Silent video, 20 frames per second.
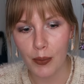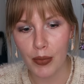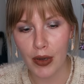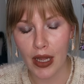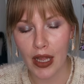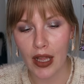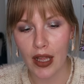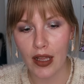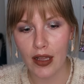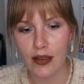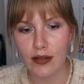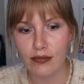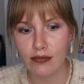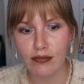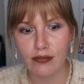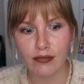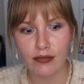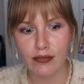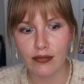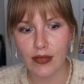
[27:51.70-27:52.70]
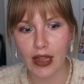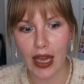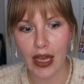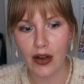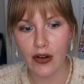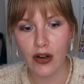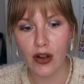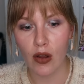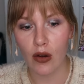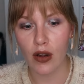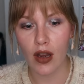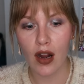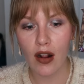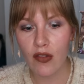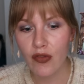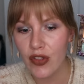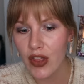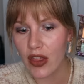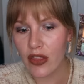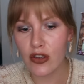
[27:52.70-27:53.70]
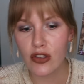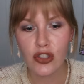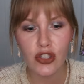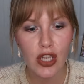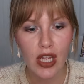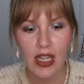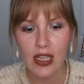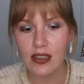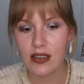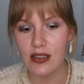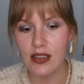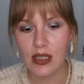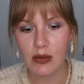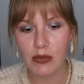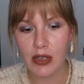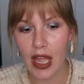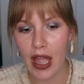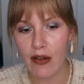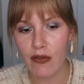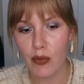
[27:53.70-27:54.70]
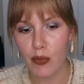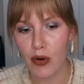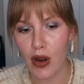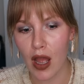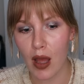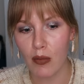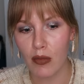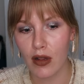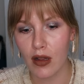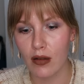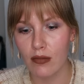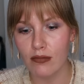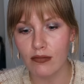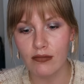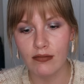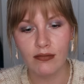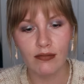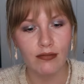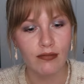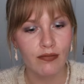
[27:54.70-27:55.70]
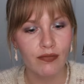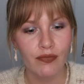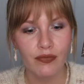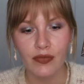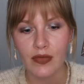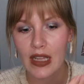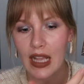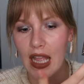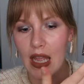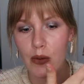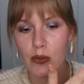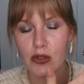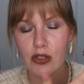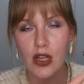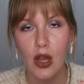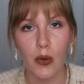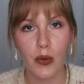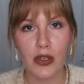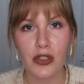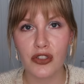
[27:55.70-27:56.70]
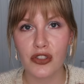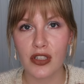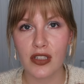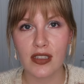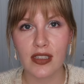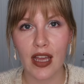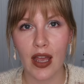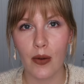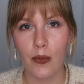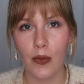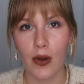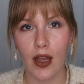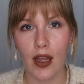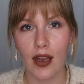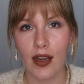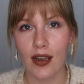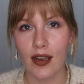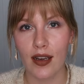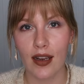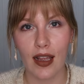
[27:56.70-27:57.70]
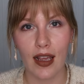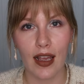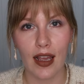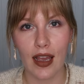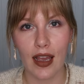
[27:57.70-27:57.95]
But I don't know. None of the other shades seem to have a problem. It was always just that one.